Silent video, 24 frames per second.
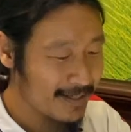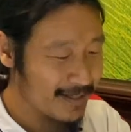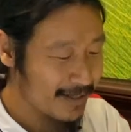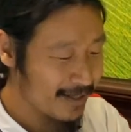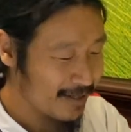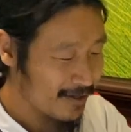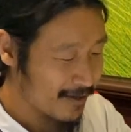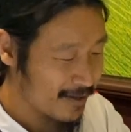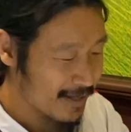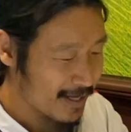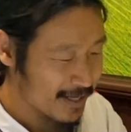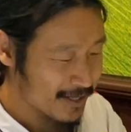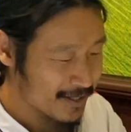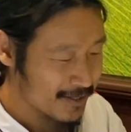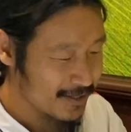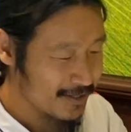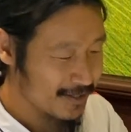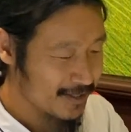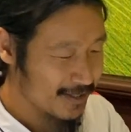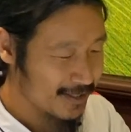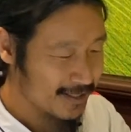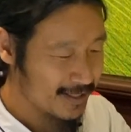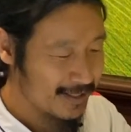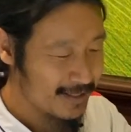not that
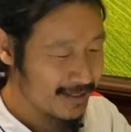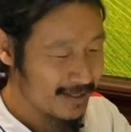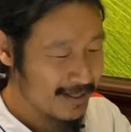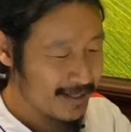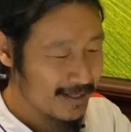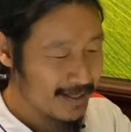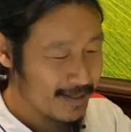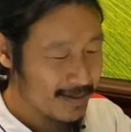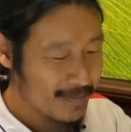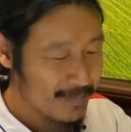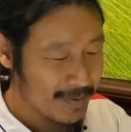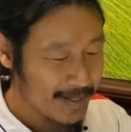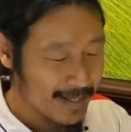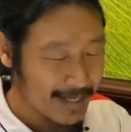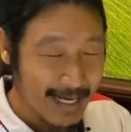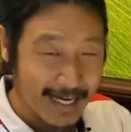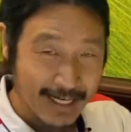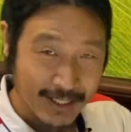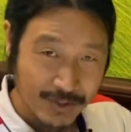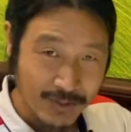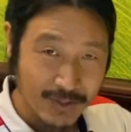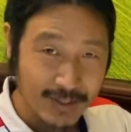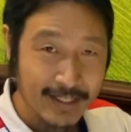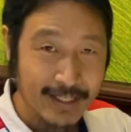good, but
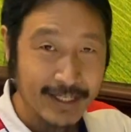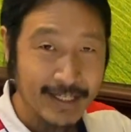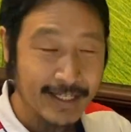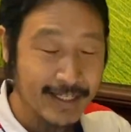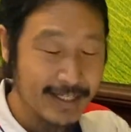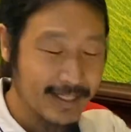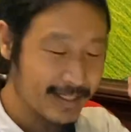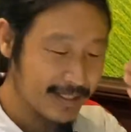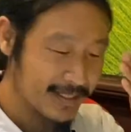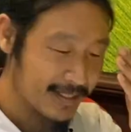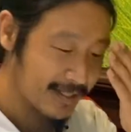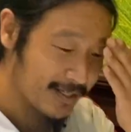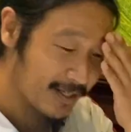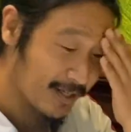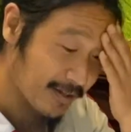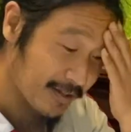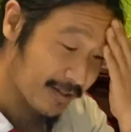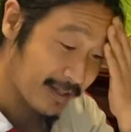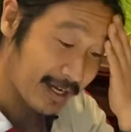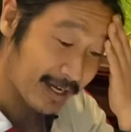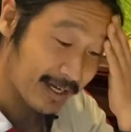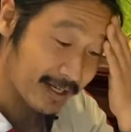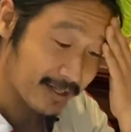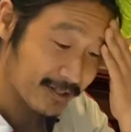actually it is not
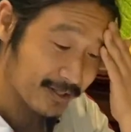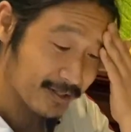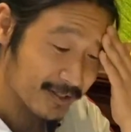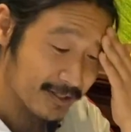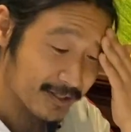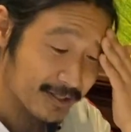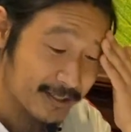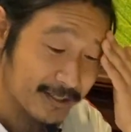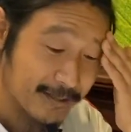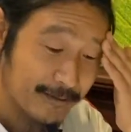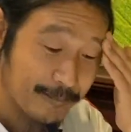that good.